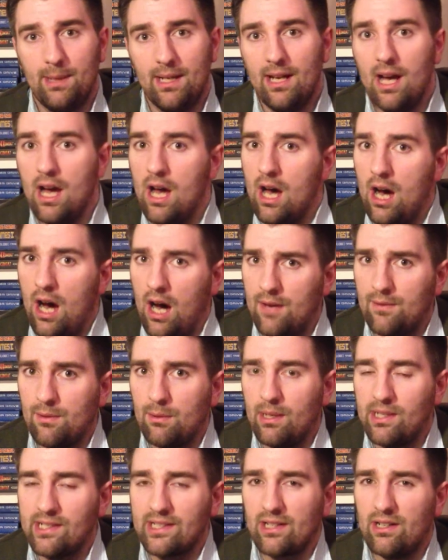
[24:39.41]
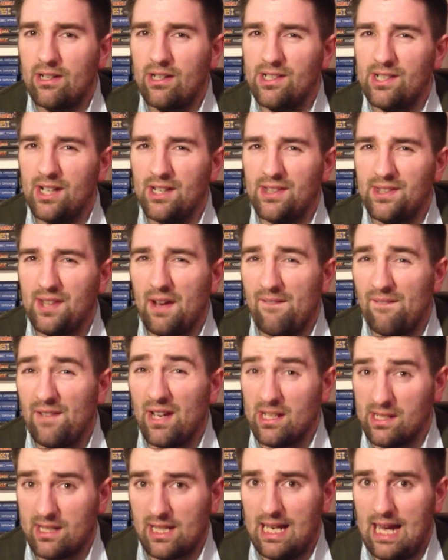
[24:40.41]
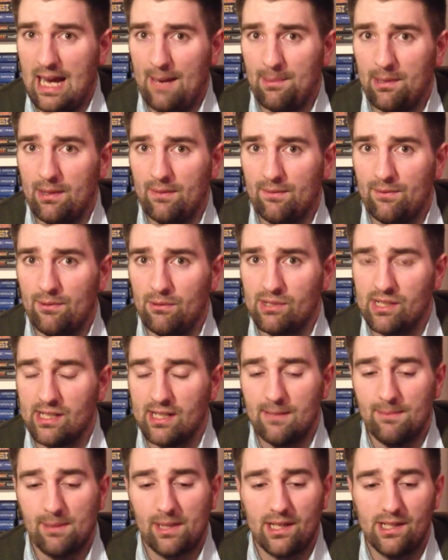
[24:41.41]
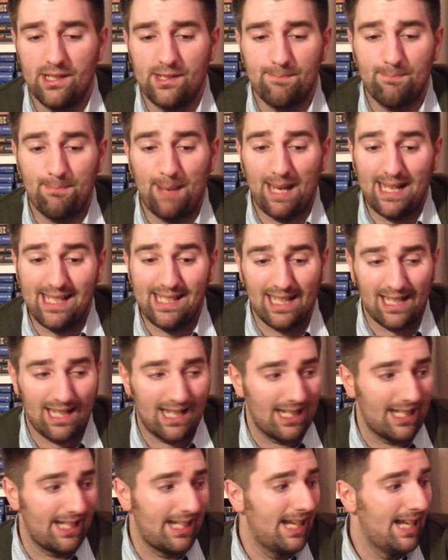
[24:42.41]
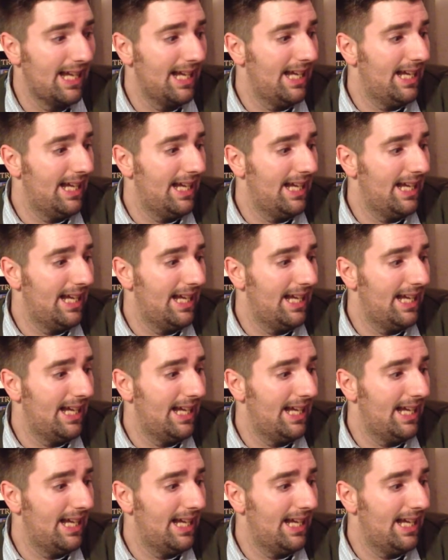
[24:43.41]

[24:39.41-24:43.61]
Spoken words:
But otherwise, guys, I don't think that's going to happen, unfortunately, because basically